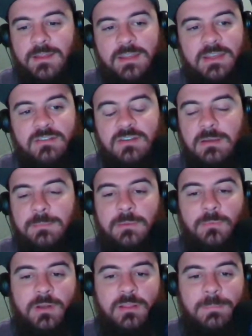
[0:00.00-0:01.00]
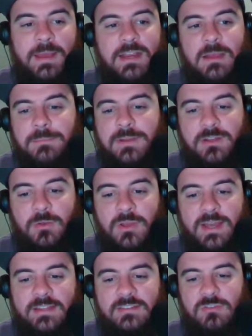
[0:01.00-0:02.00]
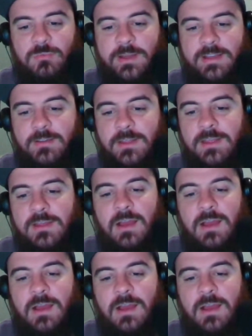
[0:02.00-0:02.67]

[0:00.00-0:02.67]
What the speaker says: He's going to be one of the backup nickel guys as well.